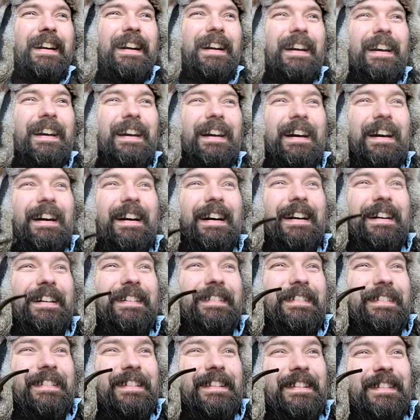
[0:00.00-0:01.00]

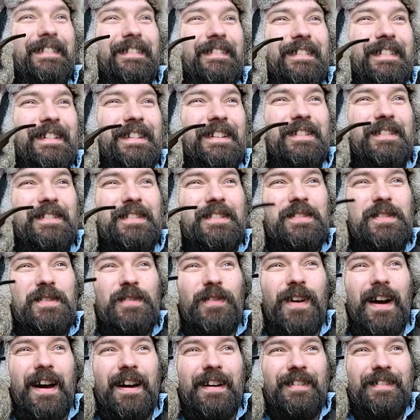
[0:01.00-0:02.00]
when those
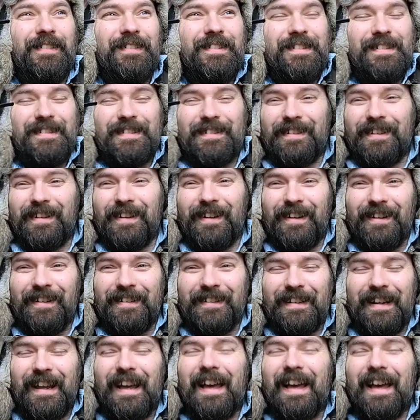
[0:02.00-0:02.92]
trials start,